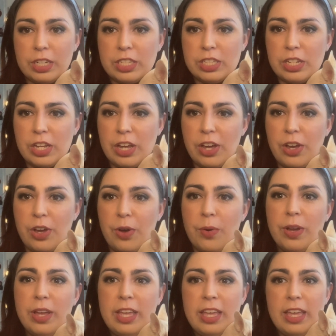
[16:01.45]

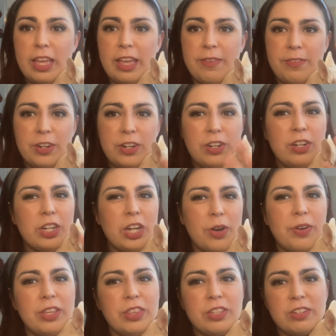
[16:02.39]
So if you're
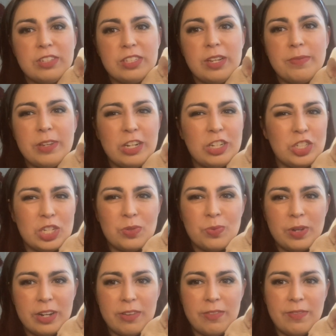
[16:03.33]
going through something or just
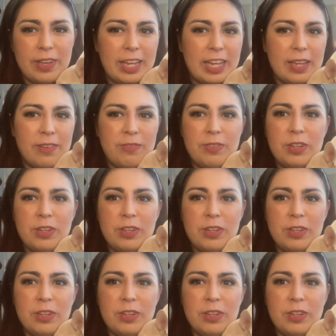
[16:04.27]
want to vent,